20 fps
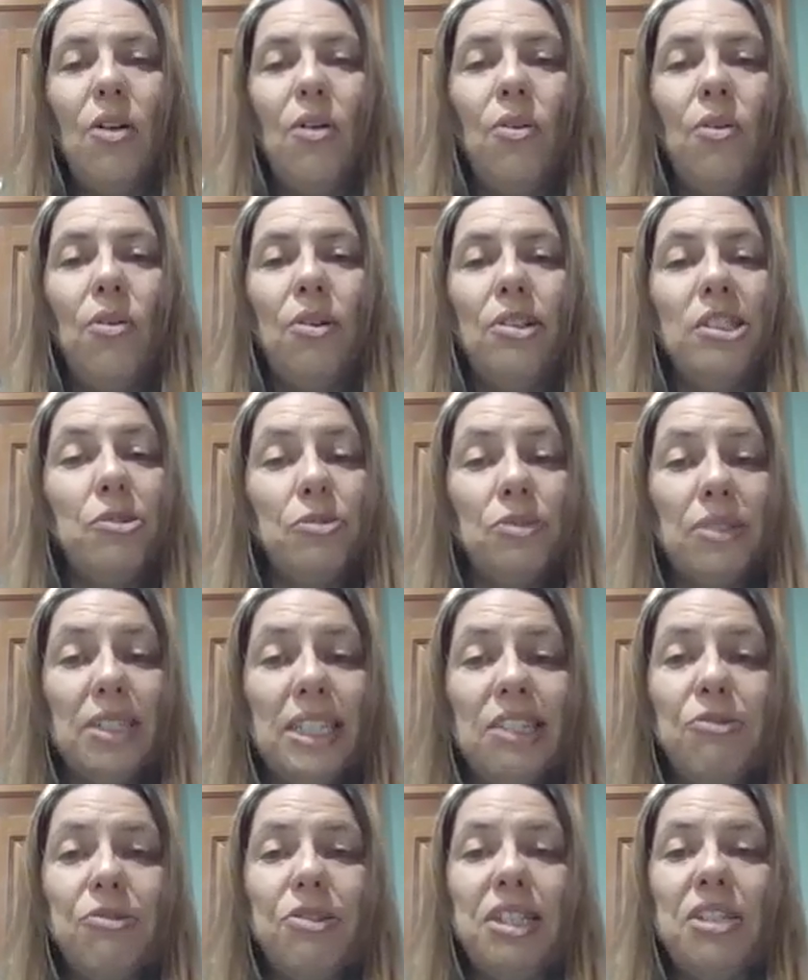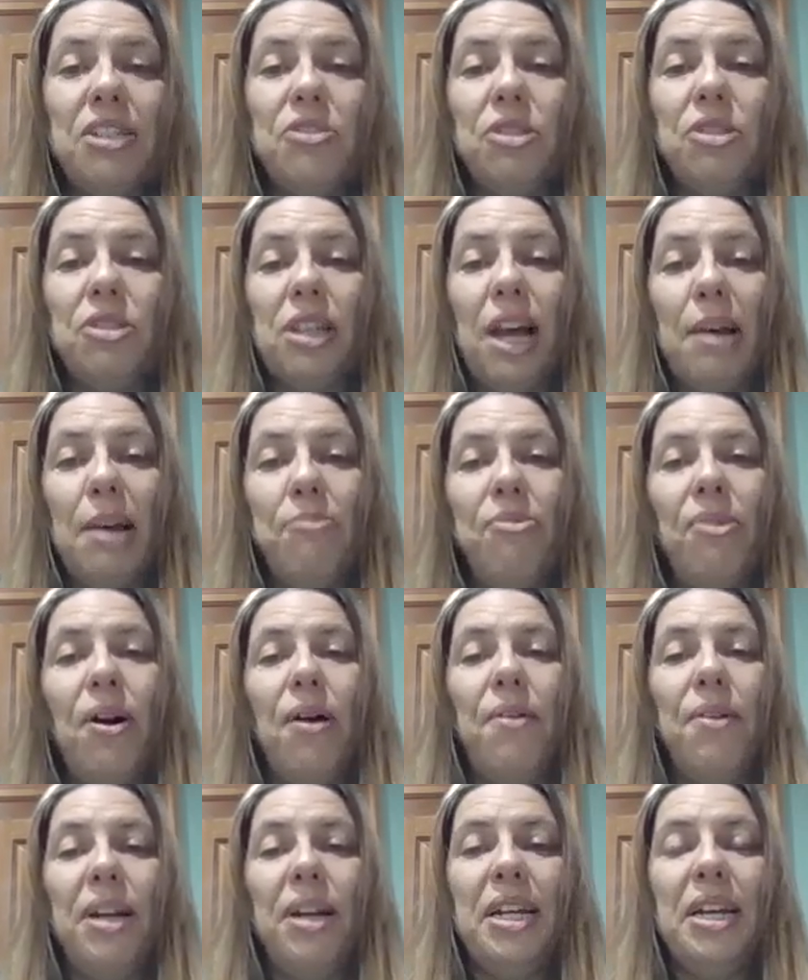or school district or
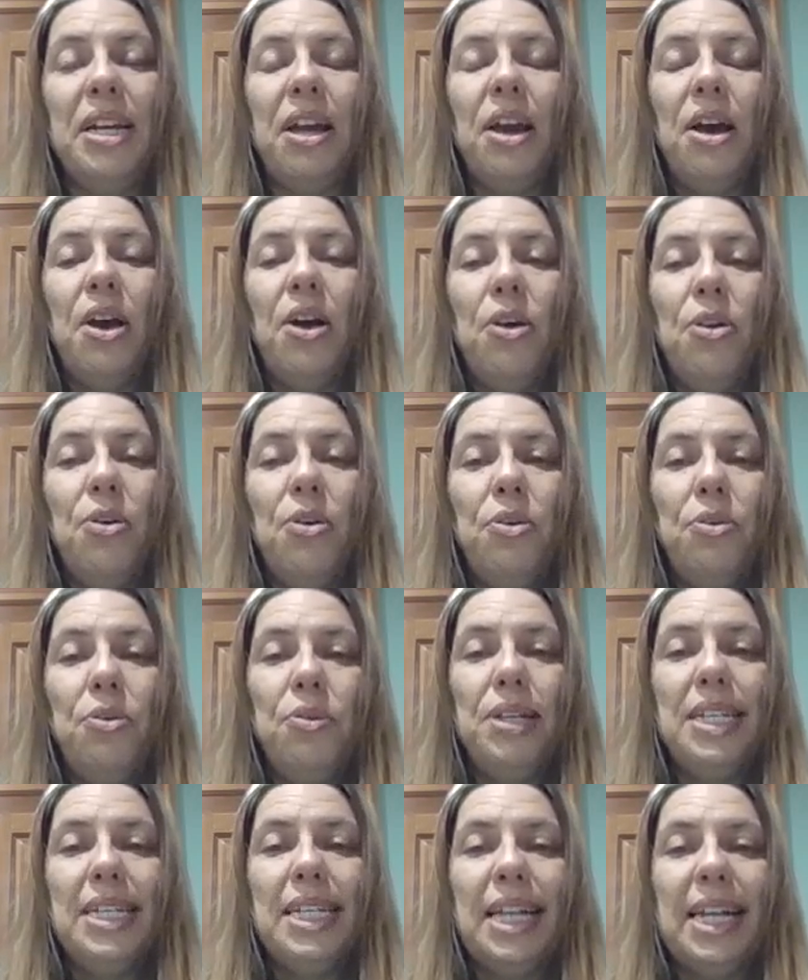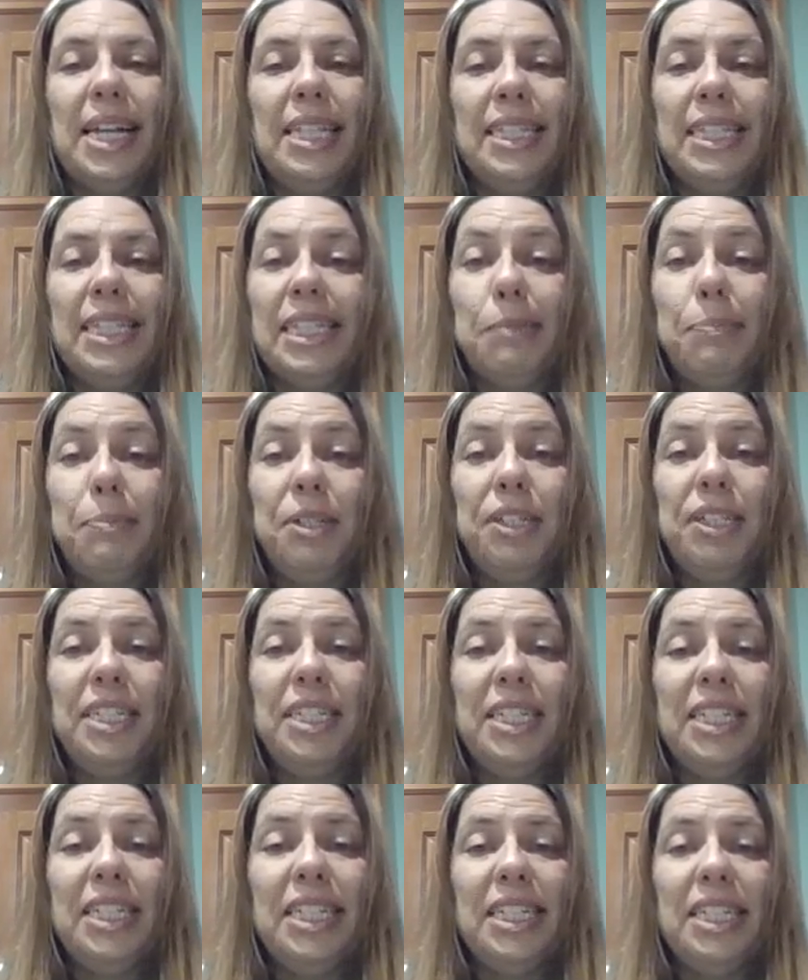library who has
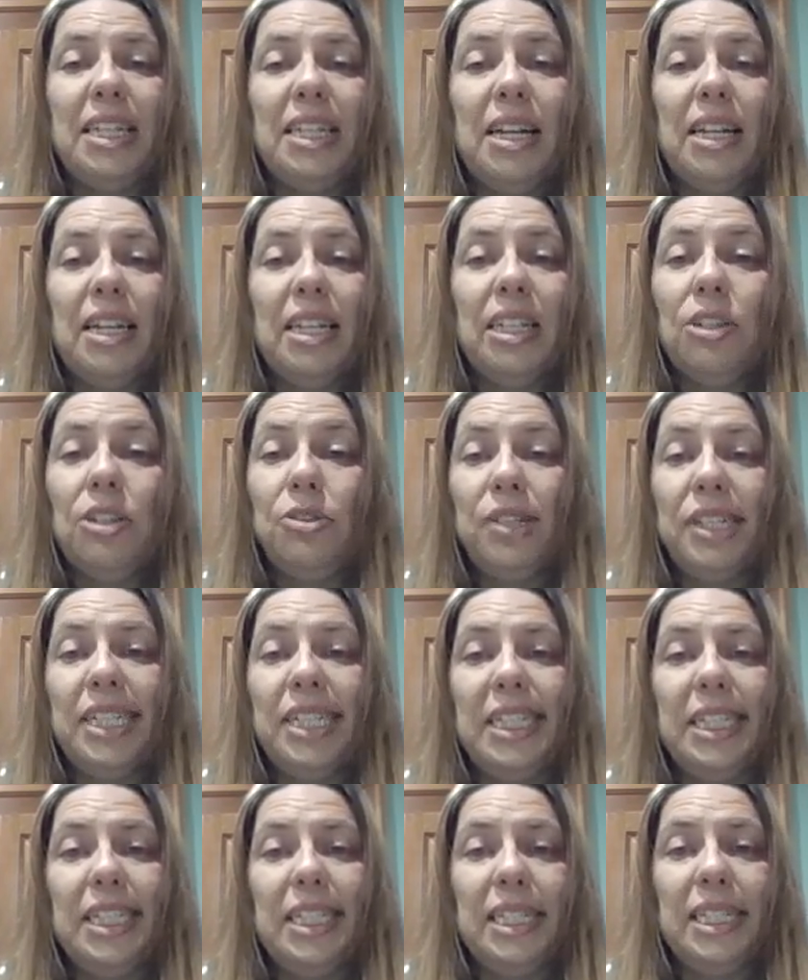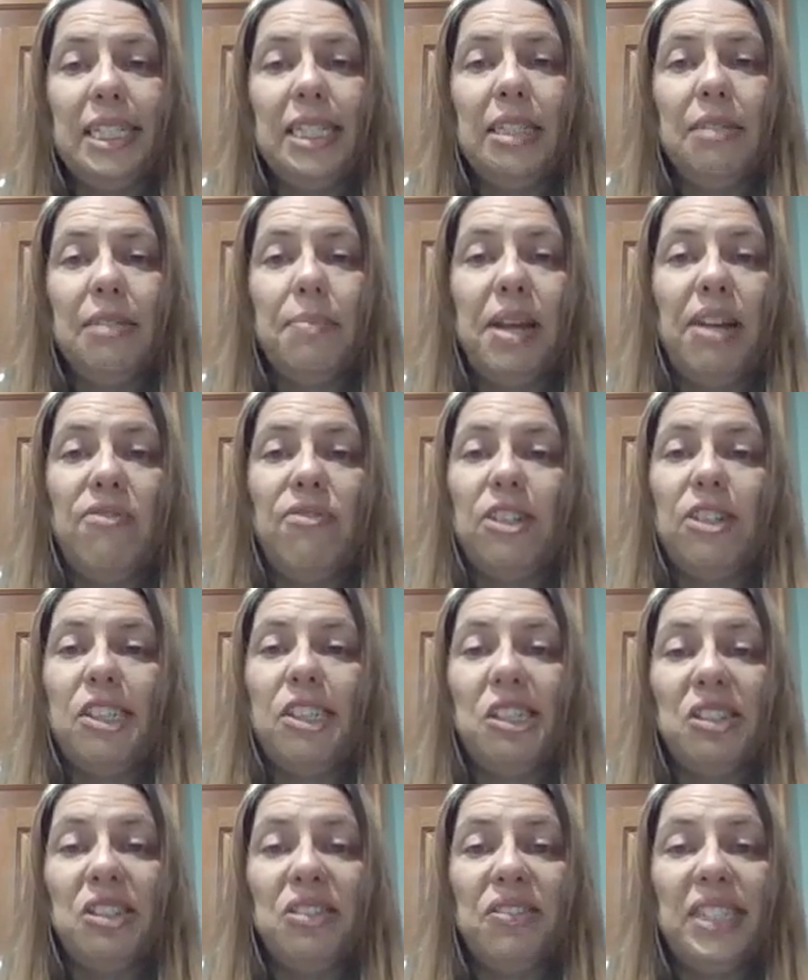experienced an increase in demand for
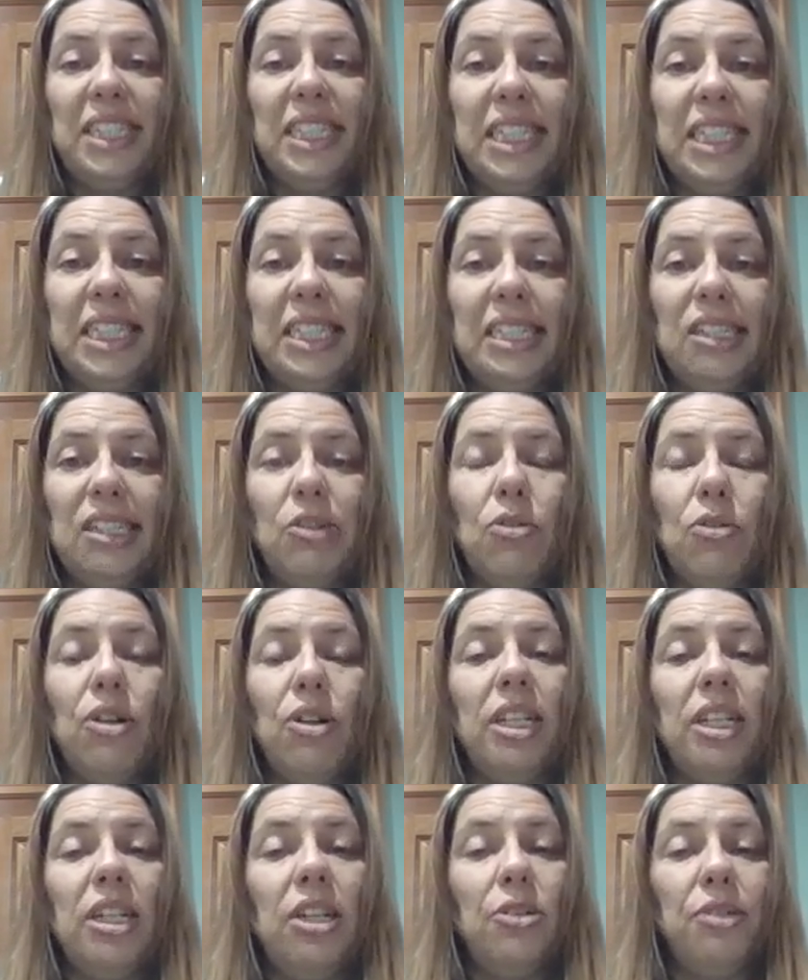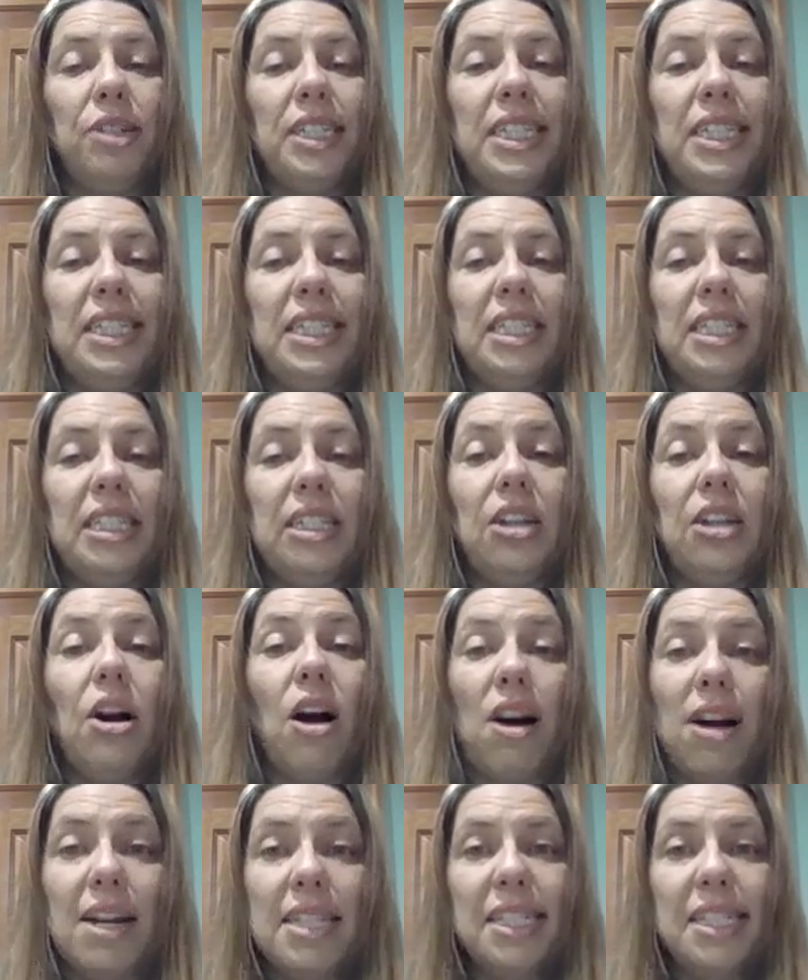services or an increase in
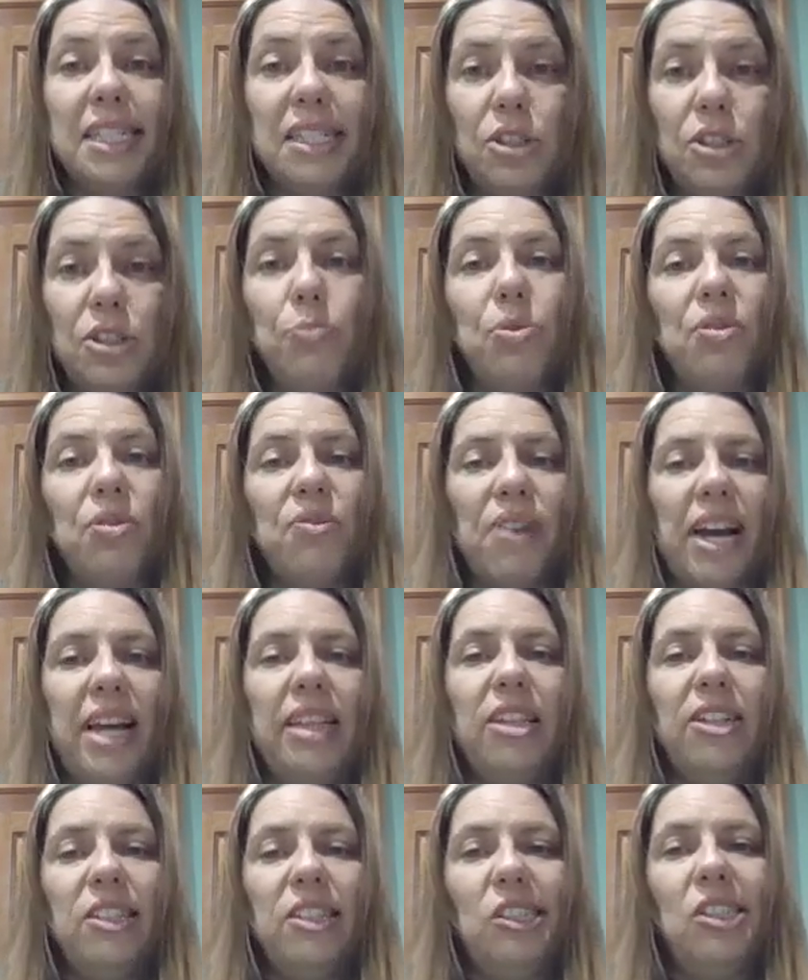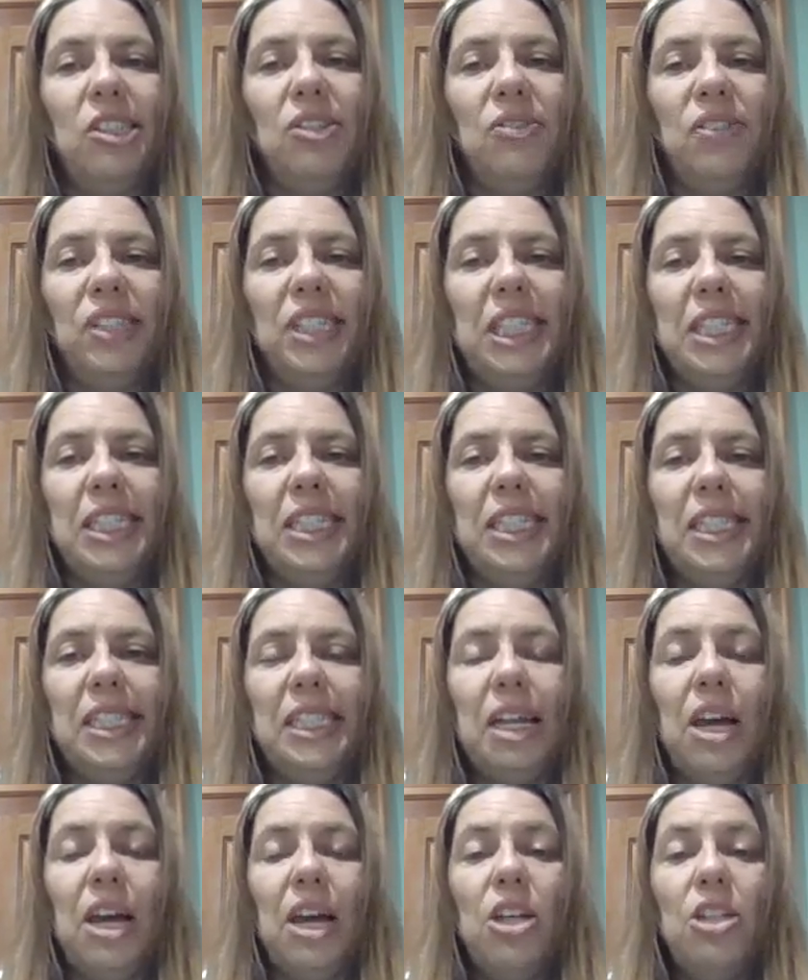costs to provide their services
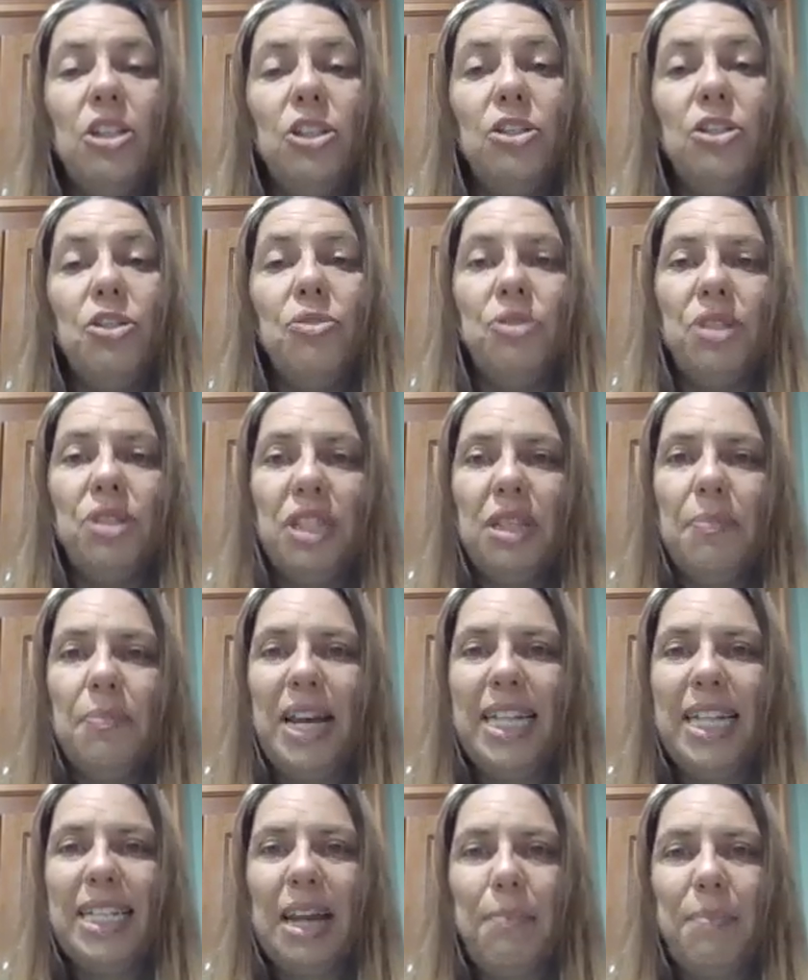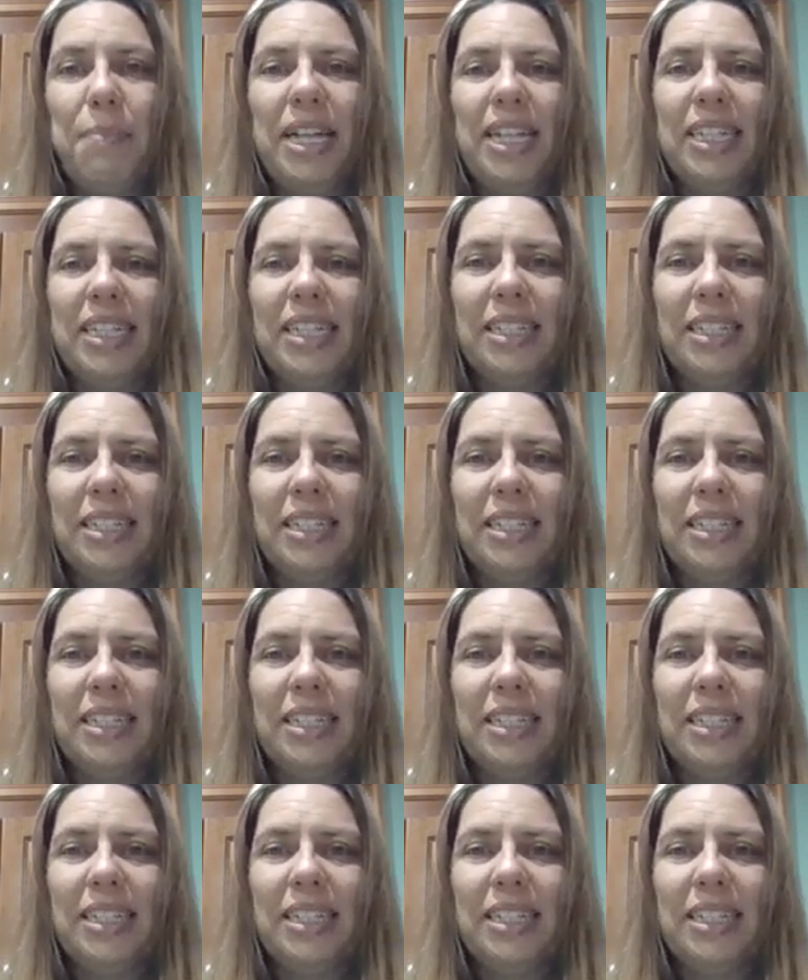due to the pandemic.